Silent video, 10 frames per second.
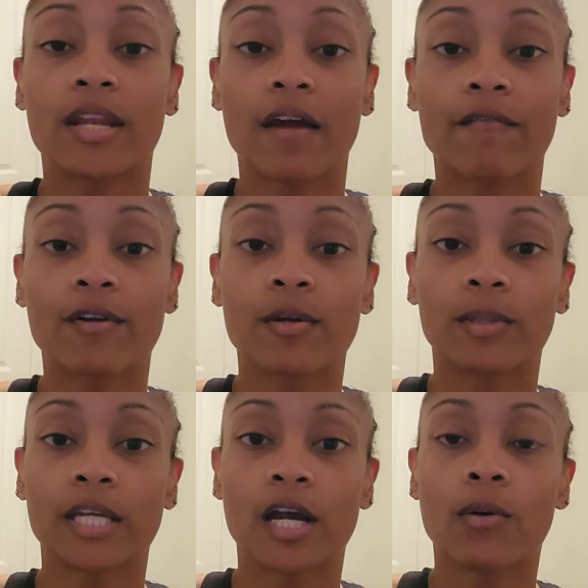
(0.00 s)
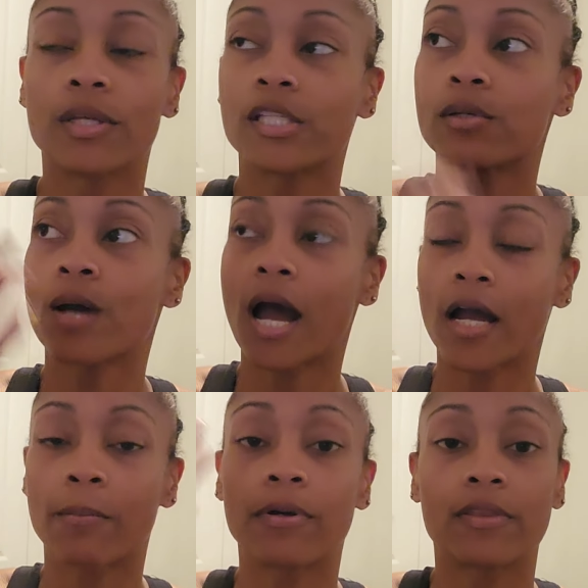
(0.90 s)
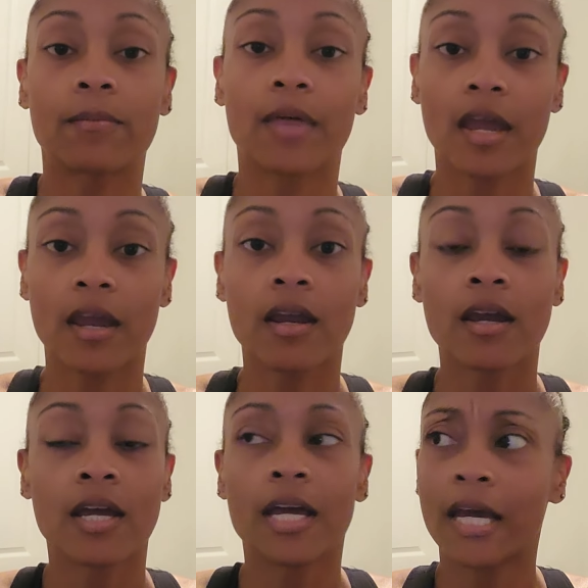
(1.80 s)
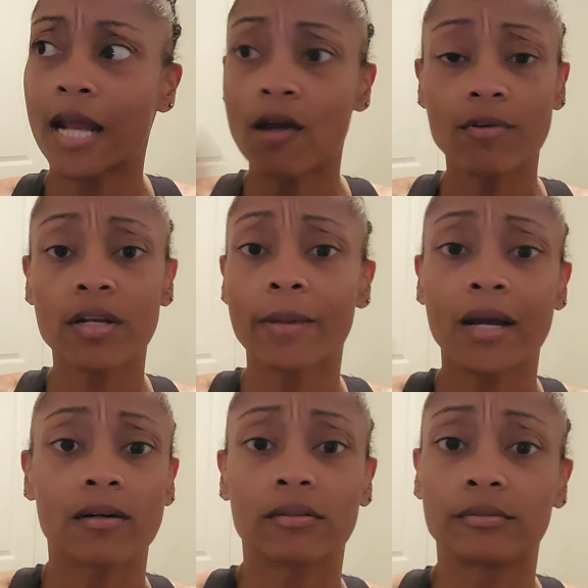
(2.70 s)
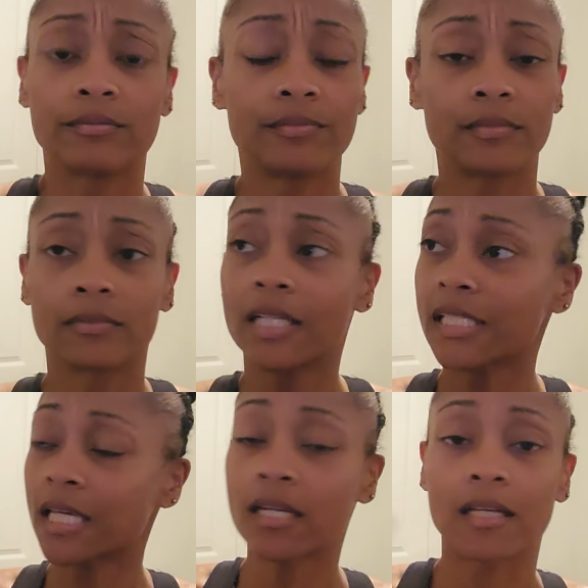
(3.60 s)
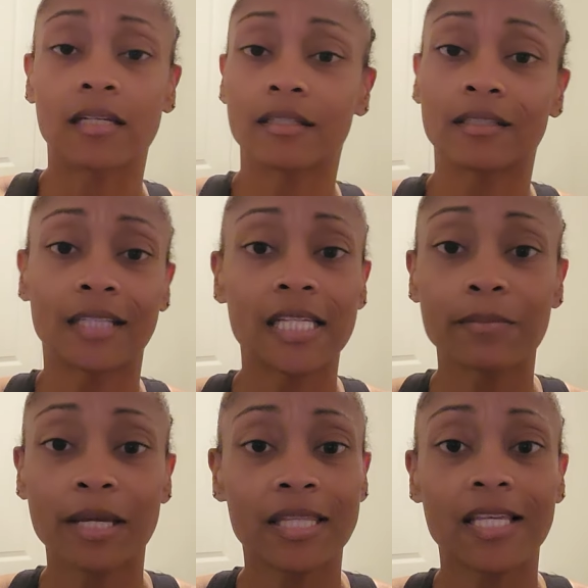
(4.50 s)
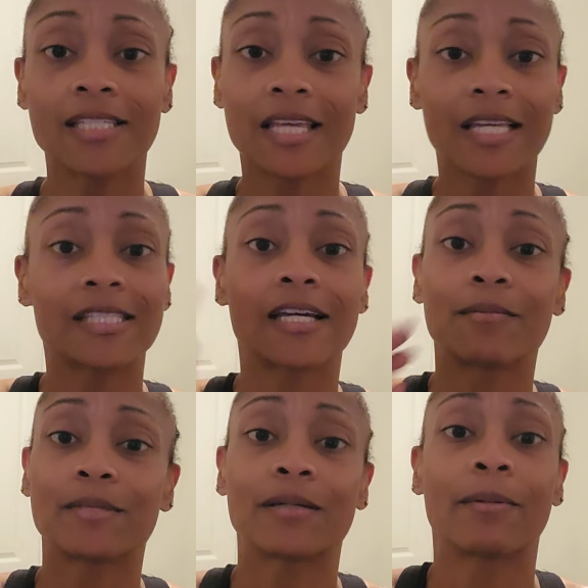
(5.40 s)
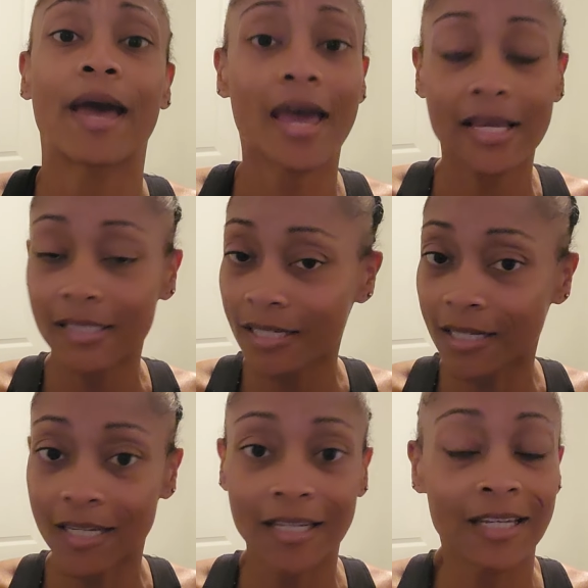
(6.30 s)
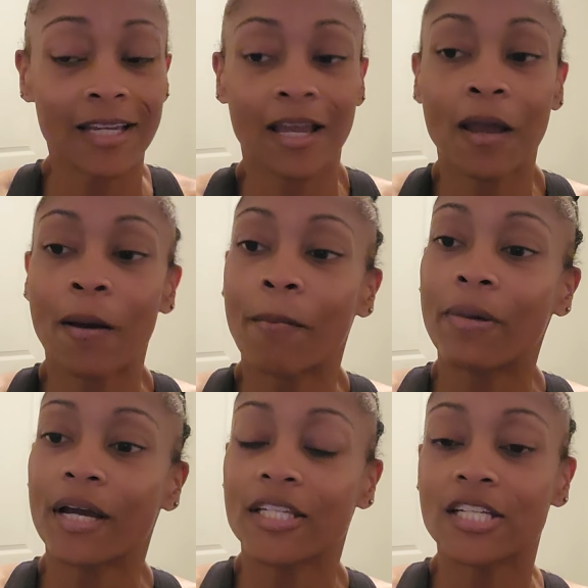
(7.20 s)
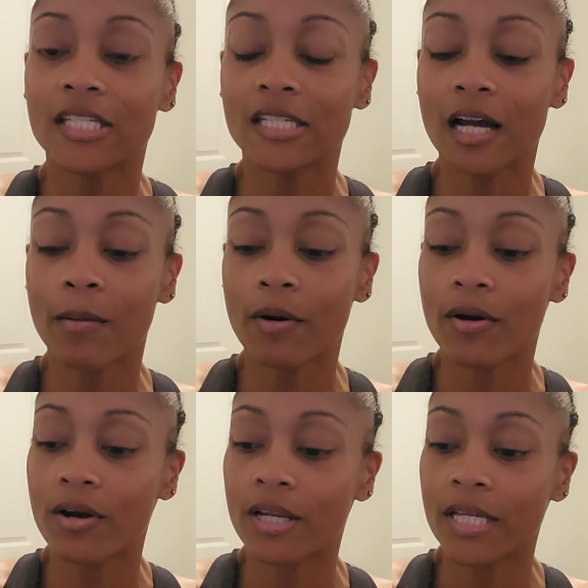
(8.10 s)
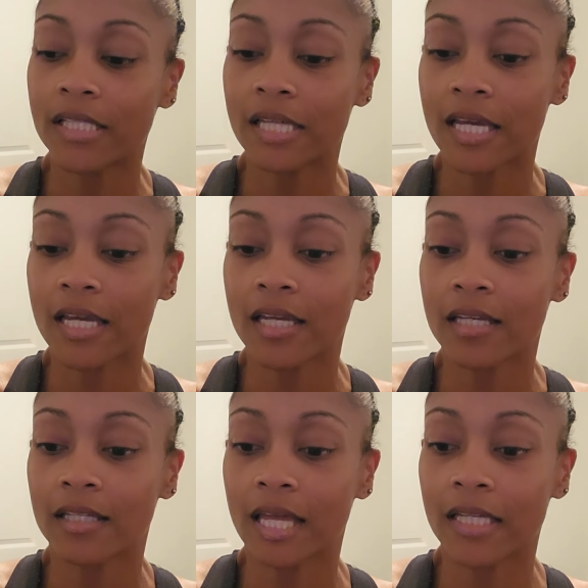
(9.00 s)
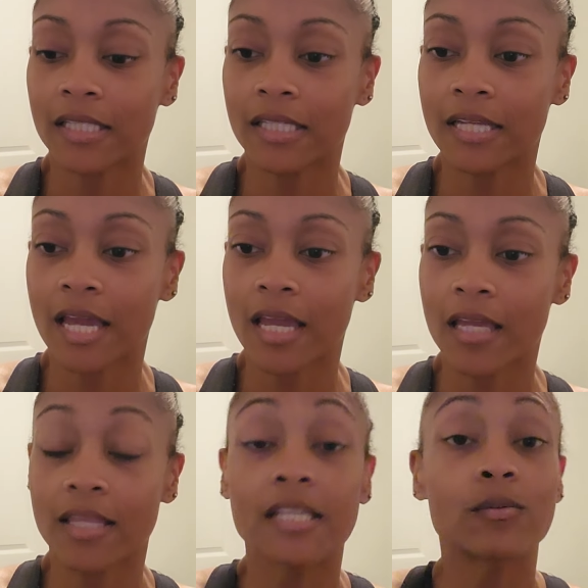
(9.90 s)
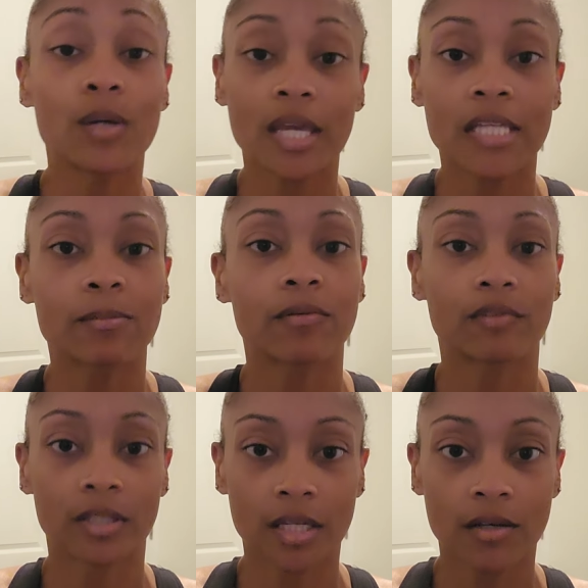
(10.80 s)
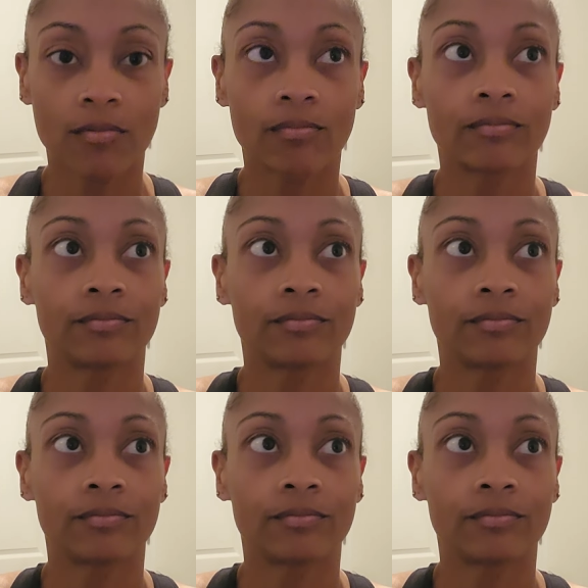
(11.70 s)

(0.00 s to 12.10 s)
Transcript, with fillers: that I frequently go into, I put them there. And I'll read them out. Let's get it. Let's make these things come to pass, honey. But just to come on and say, like today, this week has been really